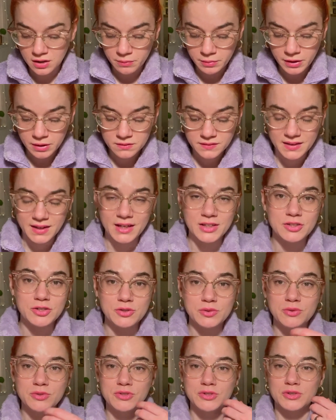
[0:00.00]
about that I
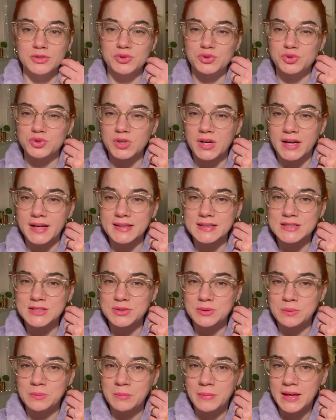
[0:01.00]
used to try
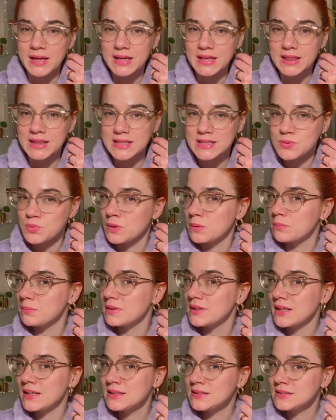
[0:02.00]
to make this one
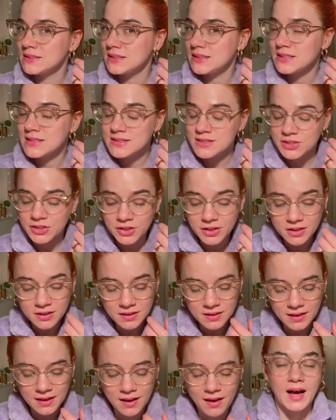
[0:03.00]
blend
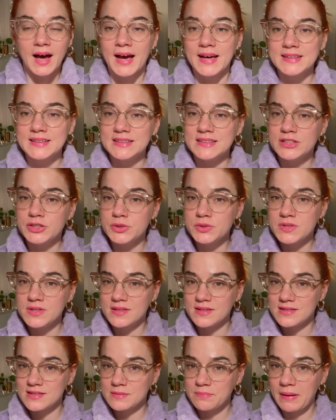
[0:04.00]
easier. I did use
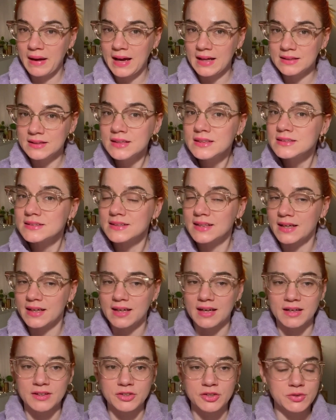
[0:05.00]
this palette, like
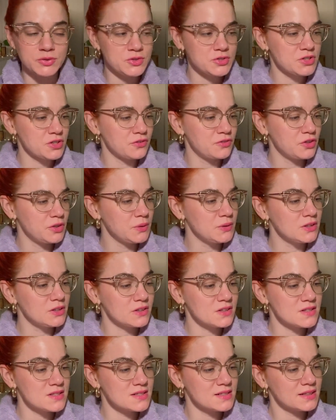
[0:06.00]
I used a few
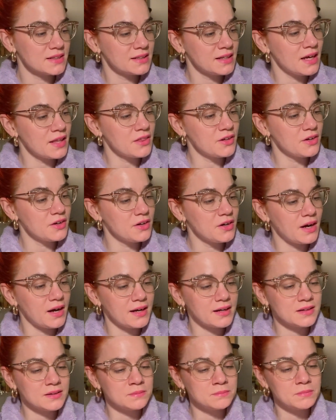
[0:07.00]
looks together. I
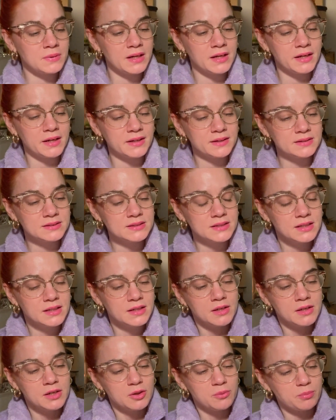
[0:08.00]
combined
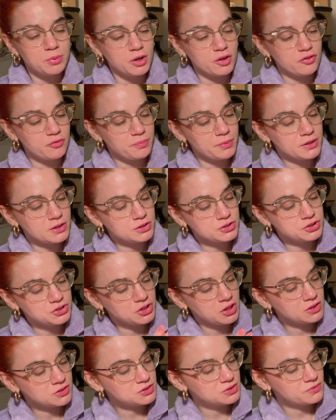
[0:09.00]
Puffball,
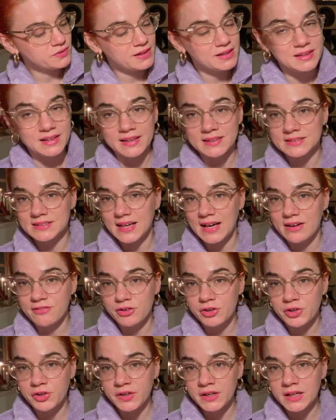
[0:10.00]
Chanterelle, and
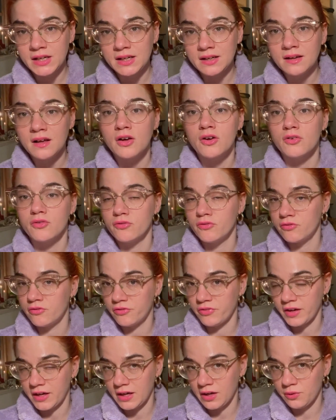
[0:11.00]
Evergreen.
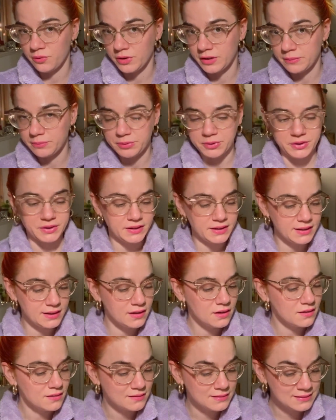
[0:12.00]
Very pretty,
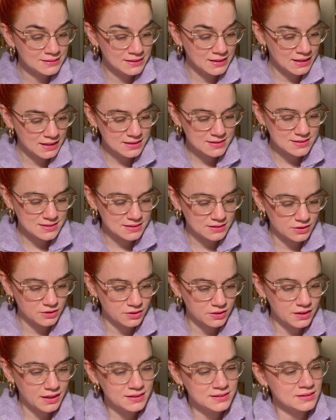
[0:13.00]
nice
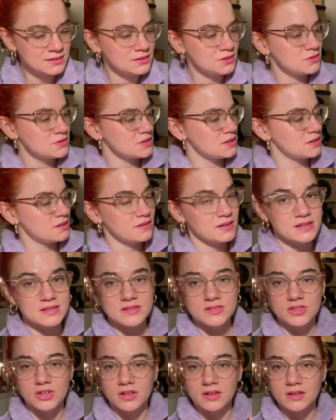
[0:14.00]
look. I didn't use any of these
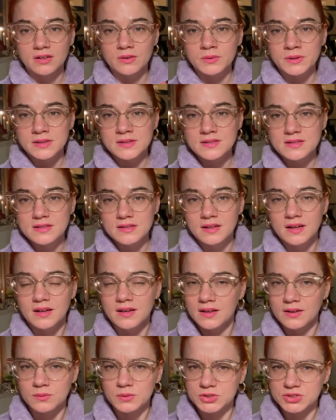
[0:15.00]
darker ones,
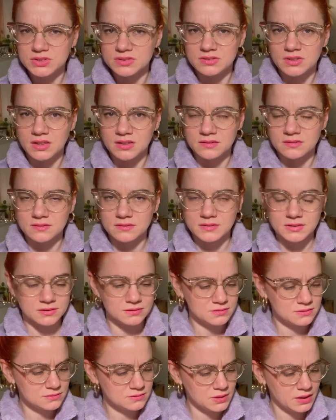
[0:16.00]
which I don't
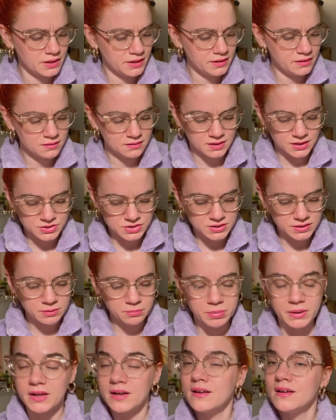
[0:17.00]
know why actually,
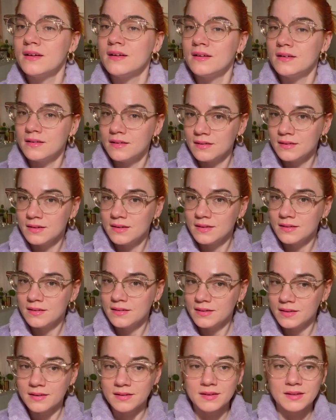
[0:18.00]
but
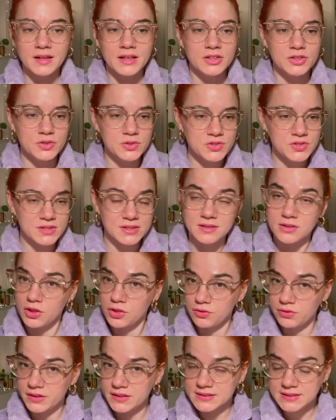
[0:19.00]
yeah, I used it
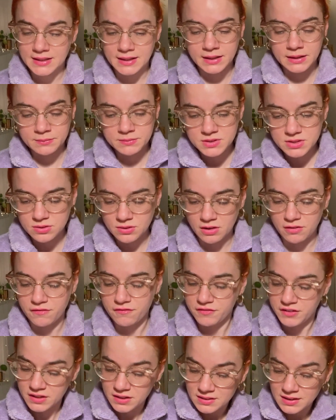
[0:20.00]
3 times, so I
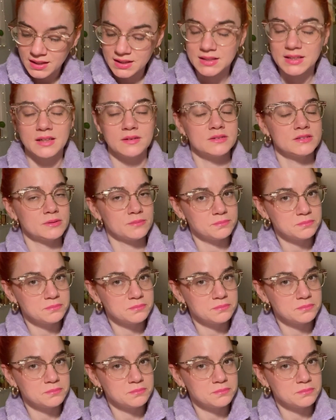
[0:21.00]
feel like that was